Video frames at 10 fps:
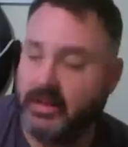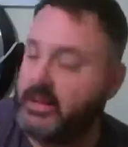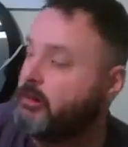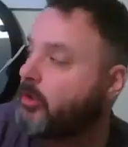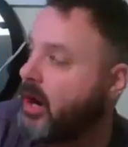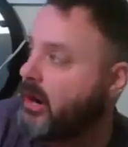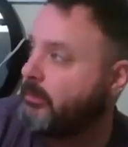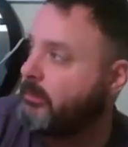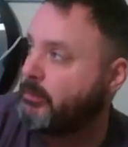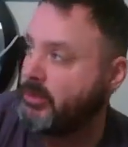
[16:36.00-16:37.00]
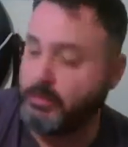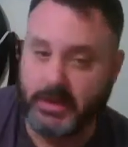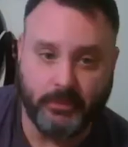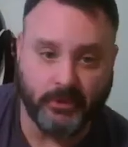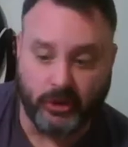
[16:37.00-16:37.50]
the problem with
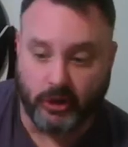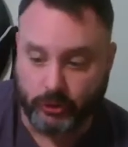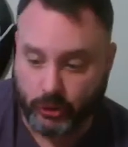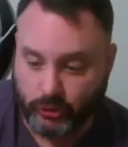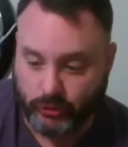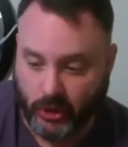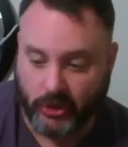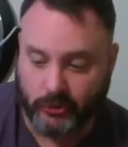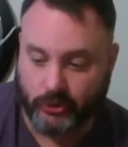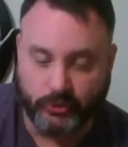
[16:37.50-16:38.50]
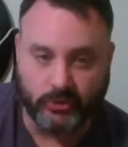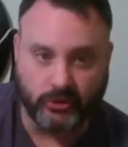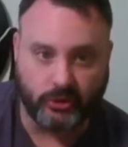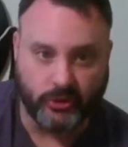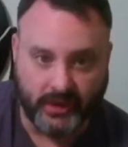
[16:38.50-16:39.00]
people is all they're doing
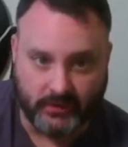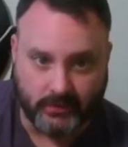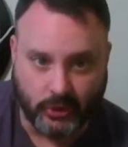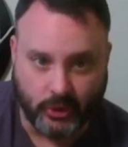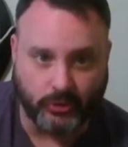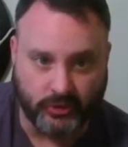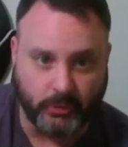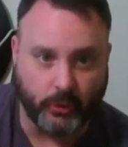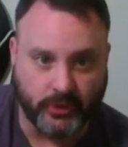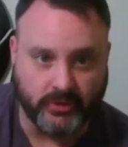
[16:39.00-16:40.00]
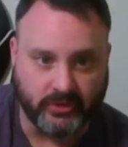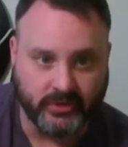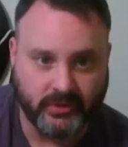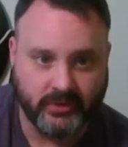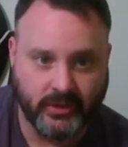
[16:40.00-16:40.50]
is looking at goals and points
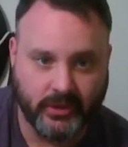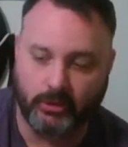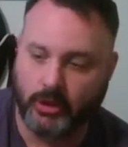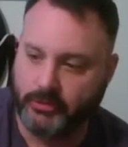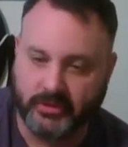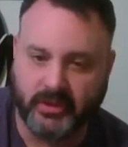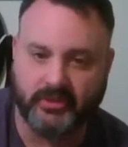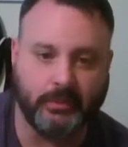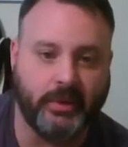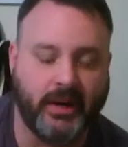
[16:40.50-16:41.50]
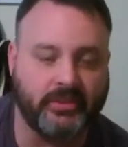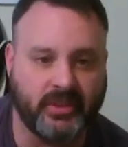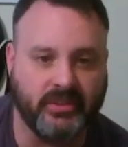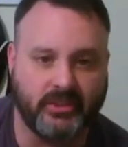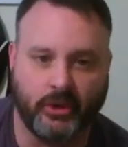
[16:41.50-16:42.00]
and going, oh, yeah. This guy's a bust
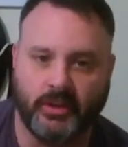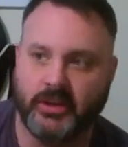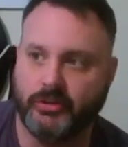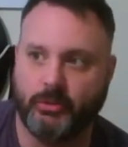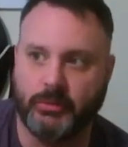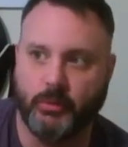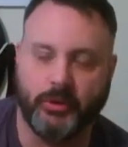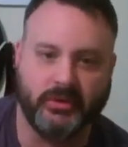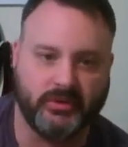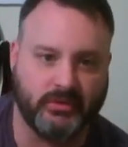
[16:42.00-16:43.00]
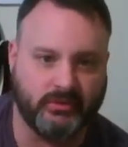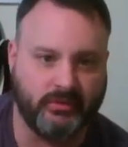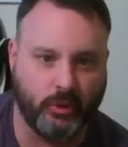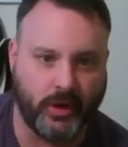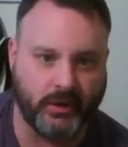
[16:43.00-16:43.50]
because he only has 3 points in
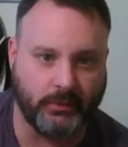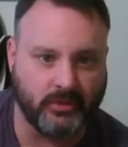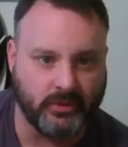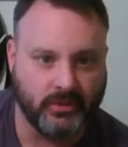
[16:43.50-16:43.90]
4 games.